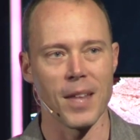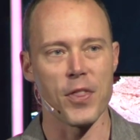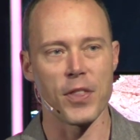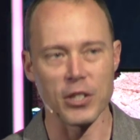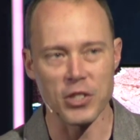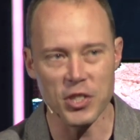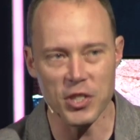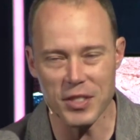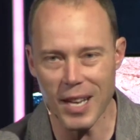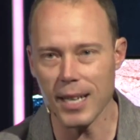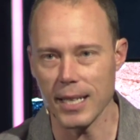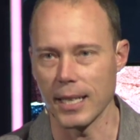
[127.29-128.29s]
The
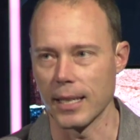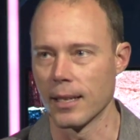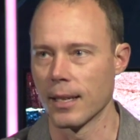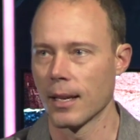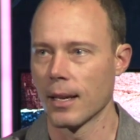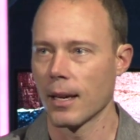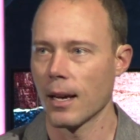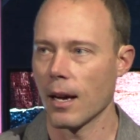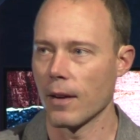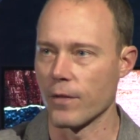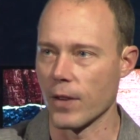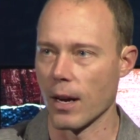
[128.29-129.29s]
study
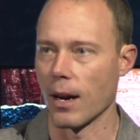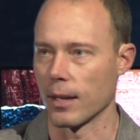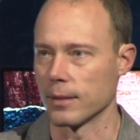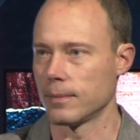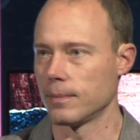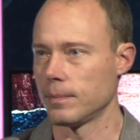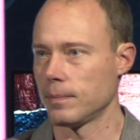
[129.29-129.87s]
of God.